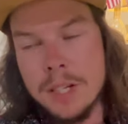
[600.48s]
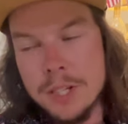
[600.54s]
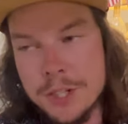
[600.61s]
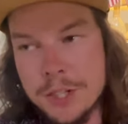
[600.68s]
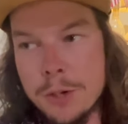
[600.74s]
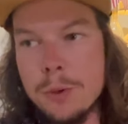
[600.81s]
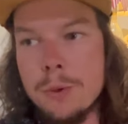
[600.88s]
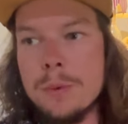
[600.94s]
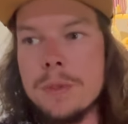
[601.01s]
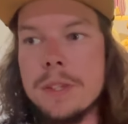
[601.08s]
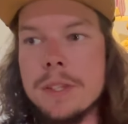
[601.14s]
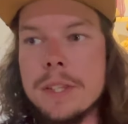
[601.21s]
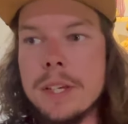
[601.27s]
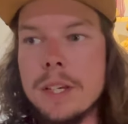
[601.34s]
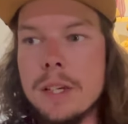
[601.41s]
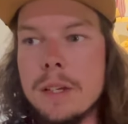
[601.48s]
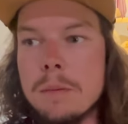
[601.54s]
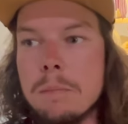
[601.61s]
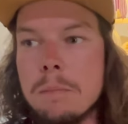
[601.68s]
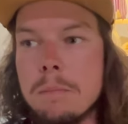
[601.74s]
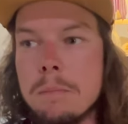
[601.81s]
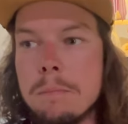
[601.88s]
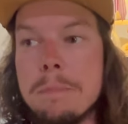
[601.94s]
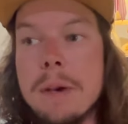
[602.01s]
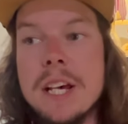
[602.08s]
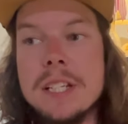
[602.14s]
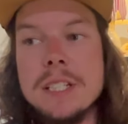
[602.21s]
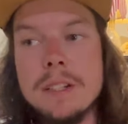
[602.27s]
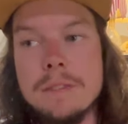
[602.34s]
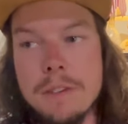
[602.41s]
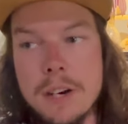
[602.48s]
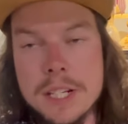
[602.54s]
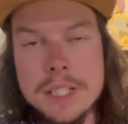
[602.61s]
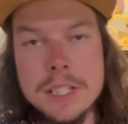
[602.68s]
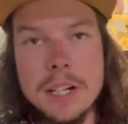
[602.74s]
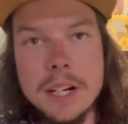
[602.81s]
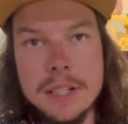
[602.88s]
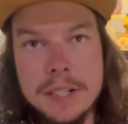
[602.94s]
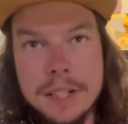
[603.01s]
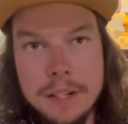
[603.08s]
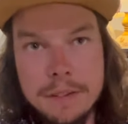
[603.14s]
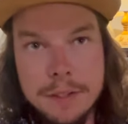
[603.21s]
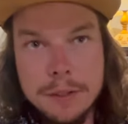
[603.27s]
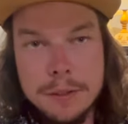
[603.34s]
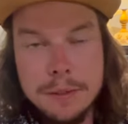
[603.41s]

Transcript: So the best advice that I can give you